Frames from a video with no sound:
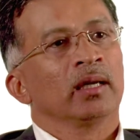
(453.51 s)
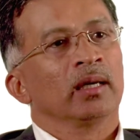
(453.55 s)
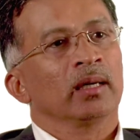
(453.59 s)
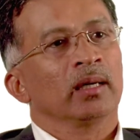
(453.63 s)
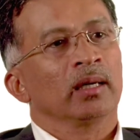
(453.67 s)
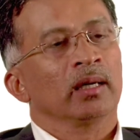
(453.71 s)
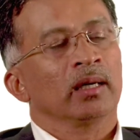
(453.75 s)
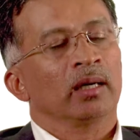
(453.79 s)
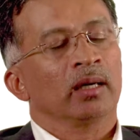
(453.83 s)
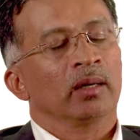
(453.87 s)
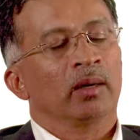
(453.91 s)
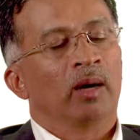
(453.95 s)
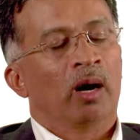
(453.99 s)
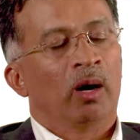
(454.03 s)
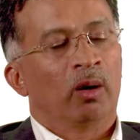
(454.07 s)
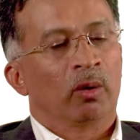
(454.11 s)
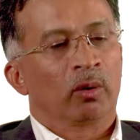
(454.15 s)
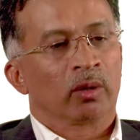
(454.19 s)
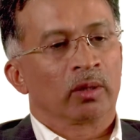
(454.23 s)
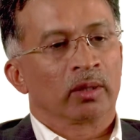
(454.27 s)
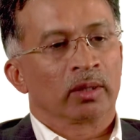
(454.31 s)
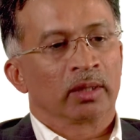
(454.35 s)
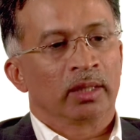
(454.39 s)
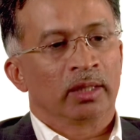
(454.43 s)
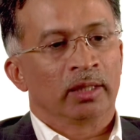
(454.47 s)
uh,
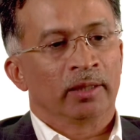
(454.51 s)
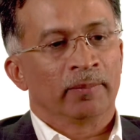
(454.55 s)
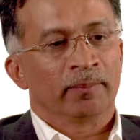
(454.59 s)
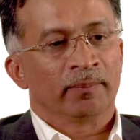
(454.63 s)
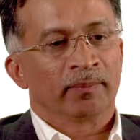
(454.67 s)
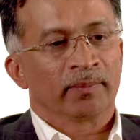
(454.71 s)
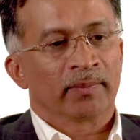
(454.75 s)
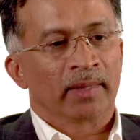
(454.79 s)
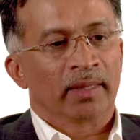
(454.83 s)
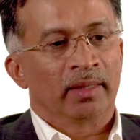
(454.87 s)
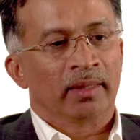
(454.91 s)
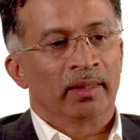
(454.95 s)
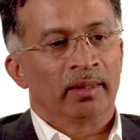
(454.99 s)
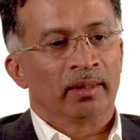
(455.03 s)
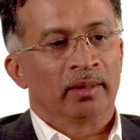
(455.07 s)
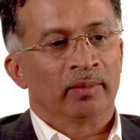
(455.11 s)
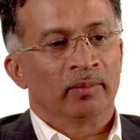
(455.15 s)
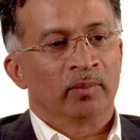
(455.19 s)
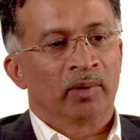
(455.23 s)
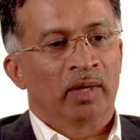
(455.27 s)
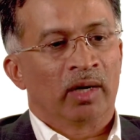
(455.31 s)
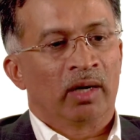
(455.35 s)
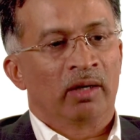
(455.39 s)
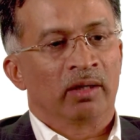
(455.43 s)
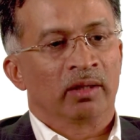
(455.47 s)
our, um,
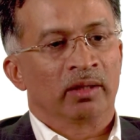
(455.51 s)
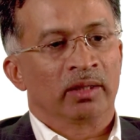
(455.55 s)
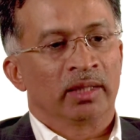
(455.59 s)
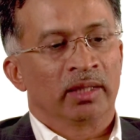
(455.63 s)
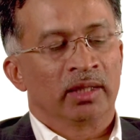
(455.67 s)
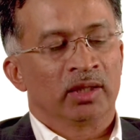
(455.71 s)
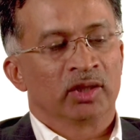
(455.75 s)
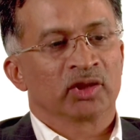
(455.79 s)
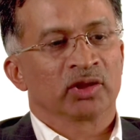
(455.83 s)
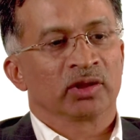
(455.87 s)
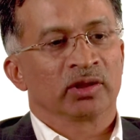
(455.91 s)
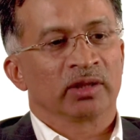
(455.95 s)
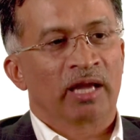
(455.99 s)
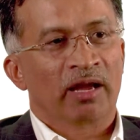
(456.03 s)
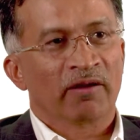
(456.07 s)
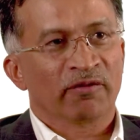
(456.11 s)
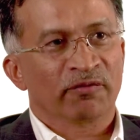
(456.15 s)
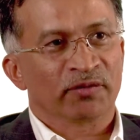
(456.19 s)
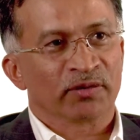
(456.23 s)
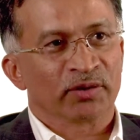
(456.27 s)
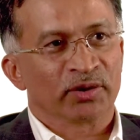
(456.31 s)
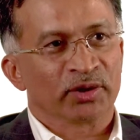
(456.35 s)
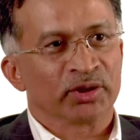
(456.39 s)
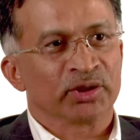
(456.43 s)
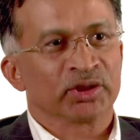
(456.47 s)
um, our initial
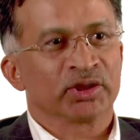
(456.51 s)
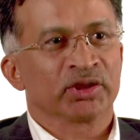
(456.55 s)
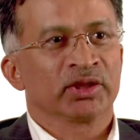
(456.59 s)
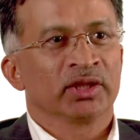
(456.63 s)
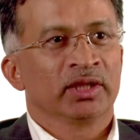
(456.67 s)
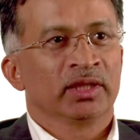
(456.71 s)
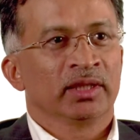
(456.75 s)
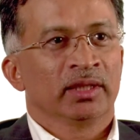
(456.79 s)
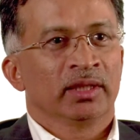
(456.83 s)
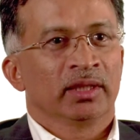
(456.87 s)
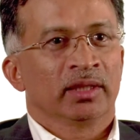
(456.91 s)
efforts